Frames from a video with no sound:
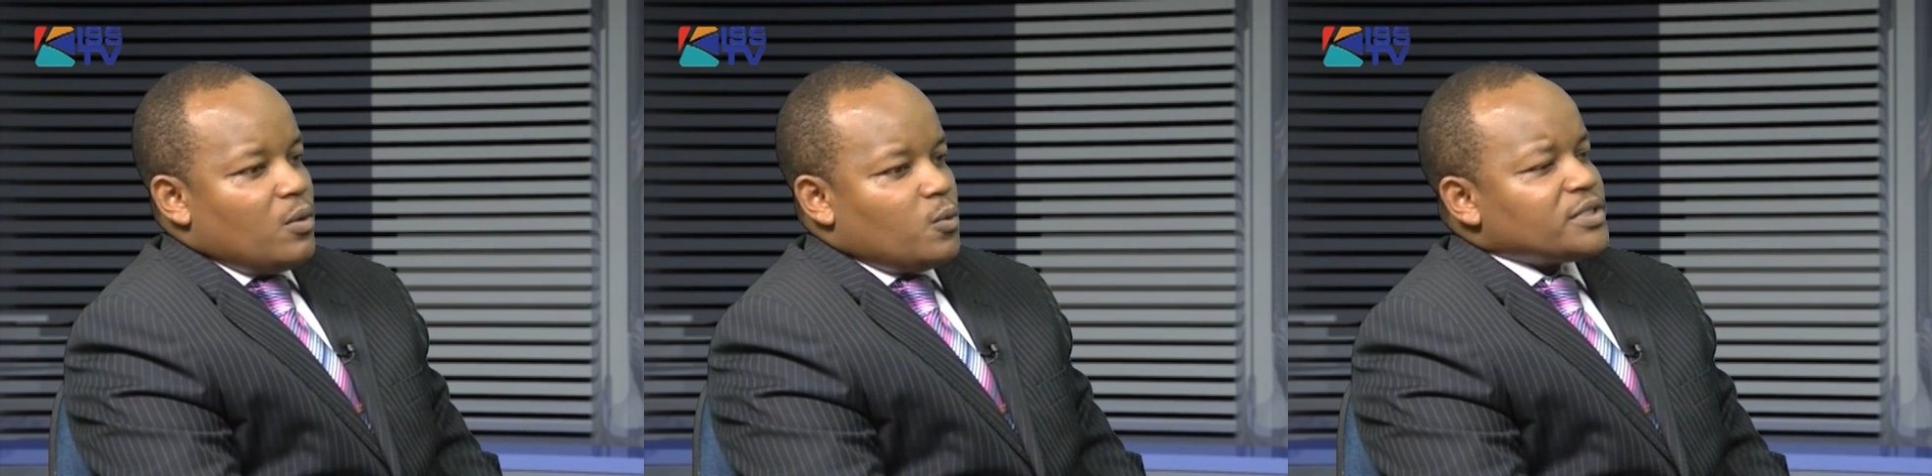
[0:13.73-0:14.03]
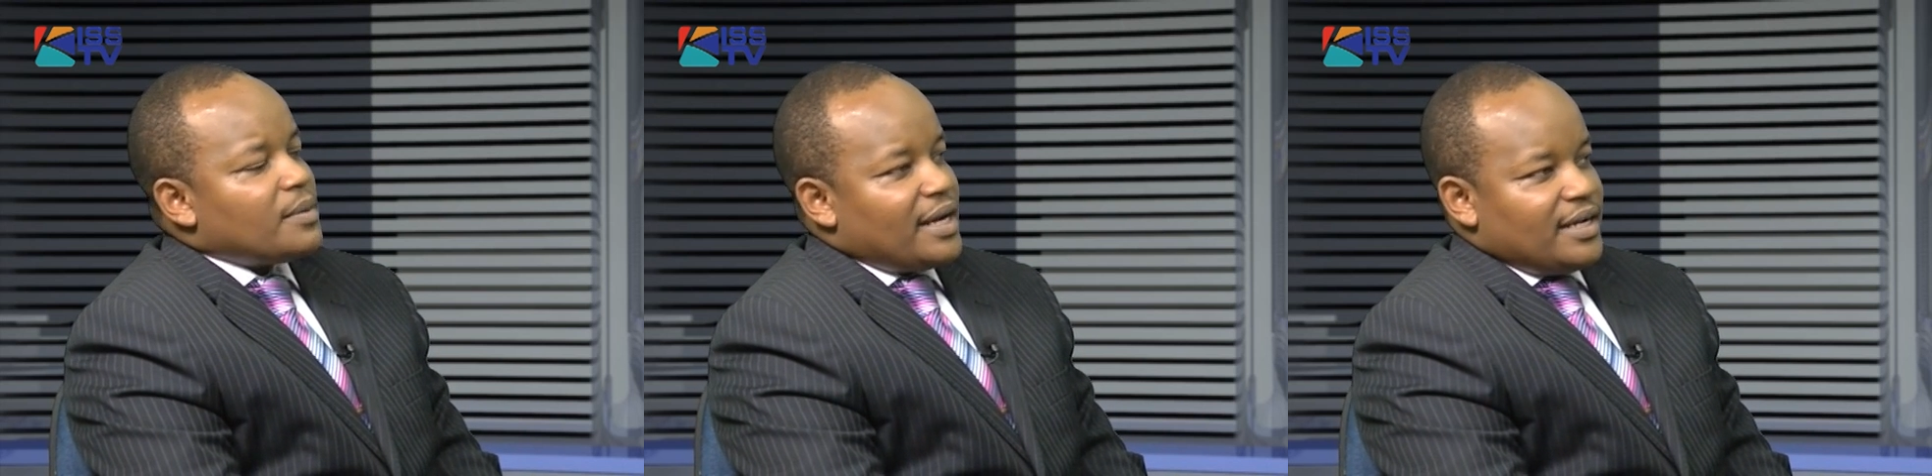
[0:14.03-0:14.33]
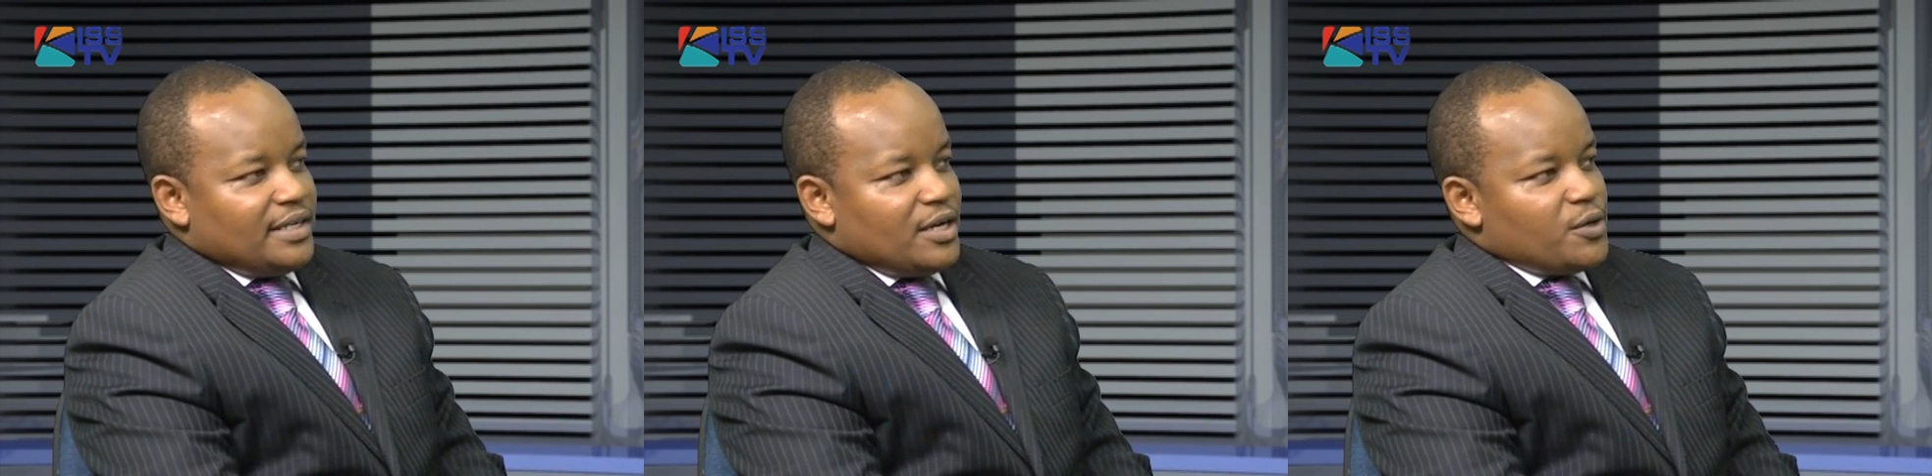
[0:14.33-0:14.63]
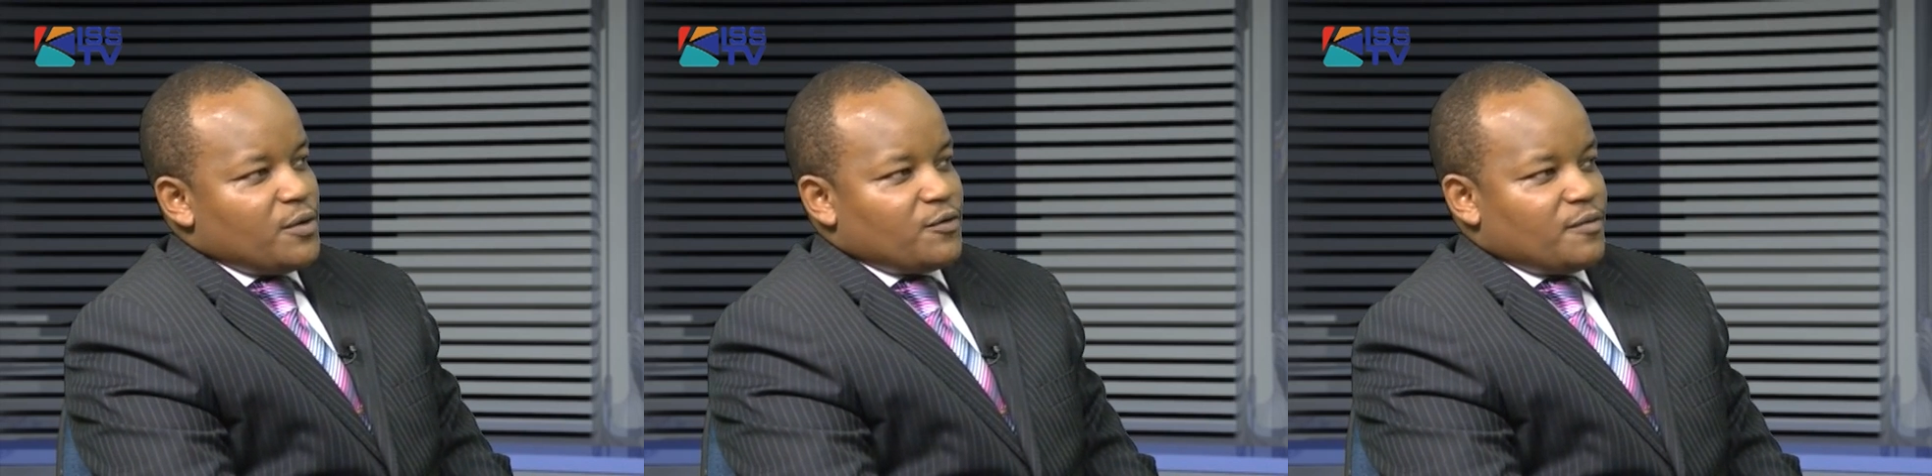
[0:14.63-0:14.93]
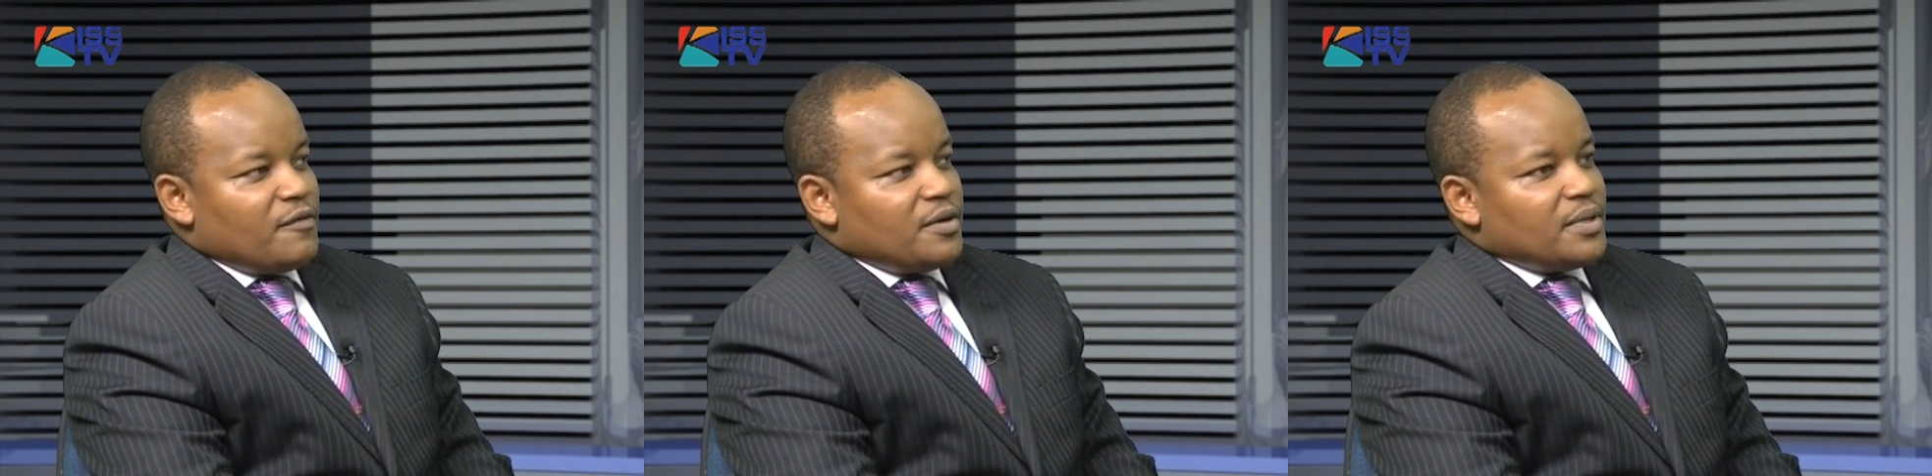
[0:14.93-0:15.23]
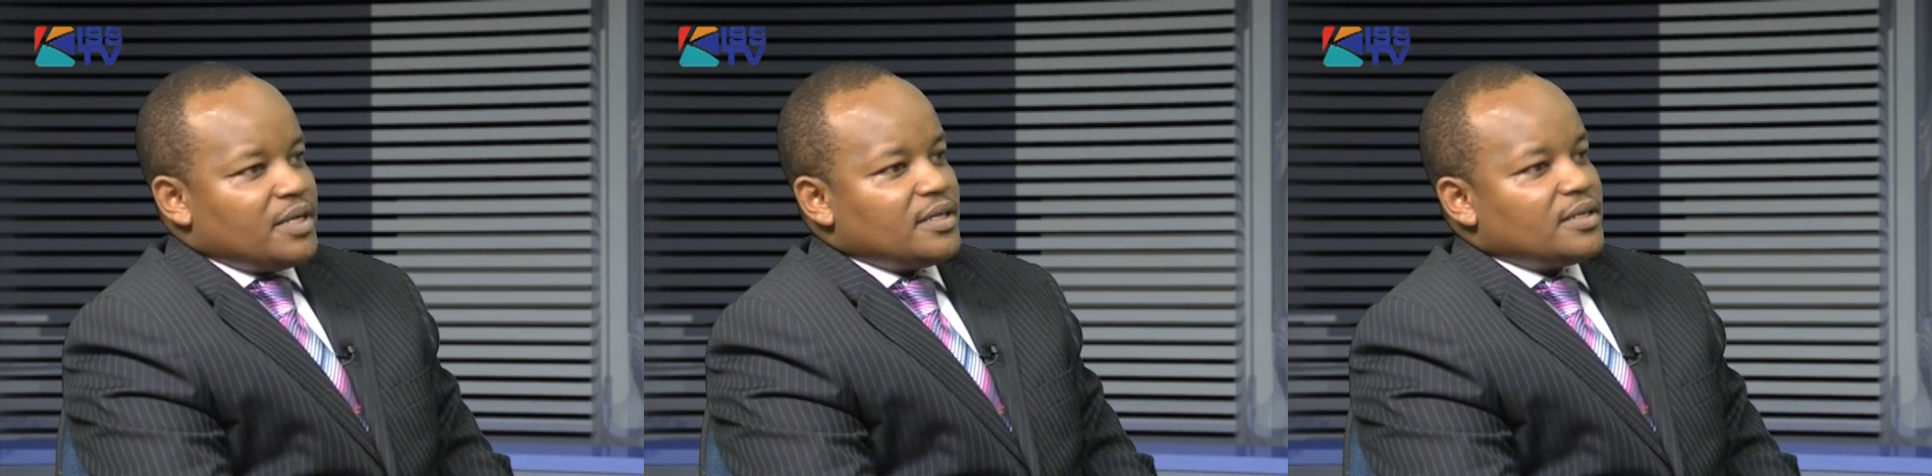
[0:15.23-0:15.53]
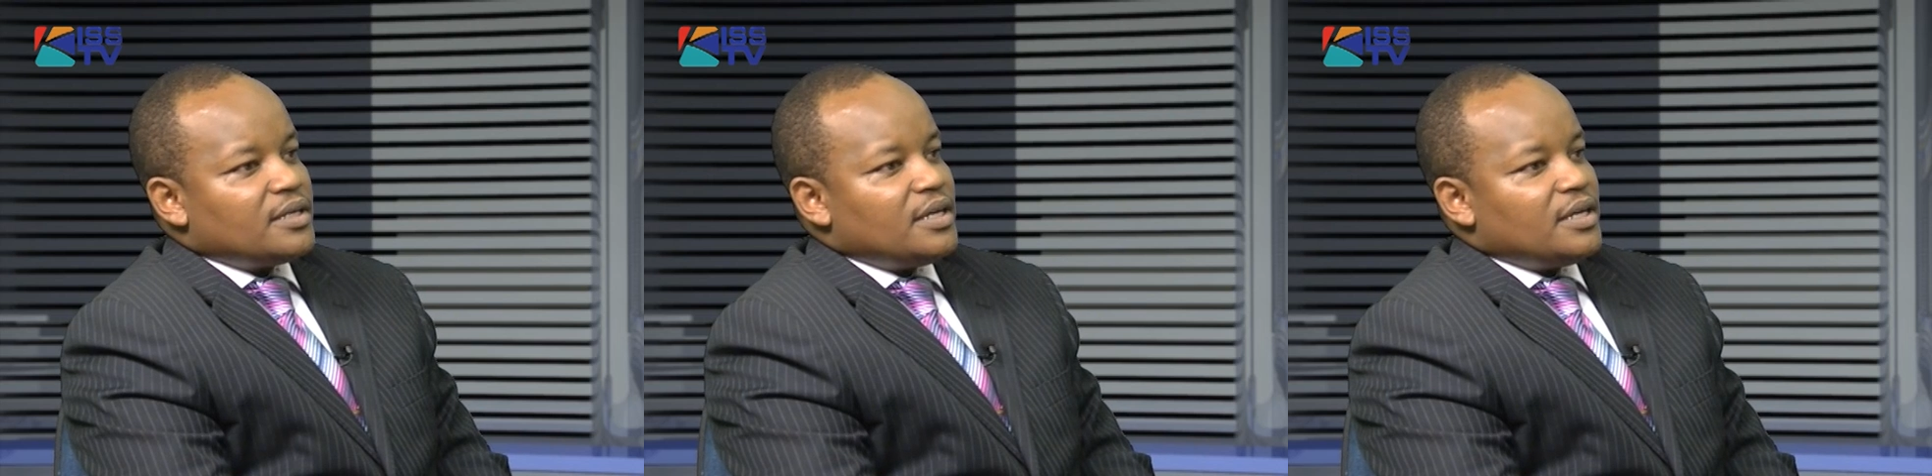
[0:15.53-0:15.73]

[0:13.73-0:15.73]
was a bad idea all the way from the very beginning.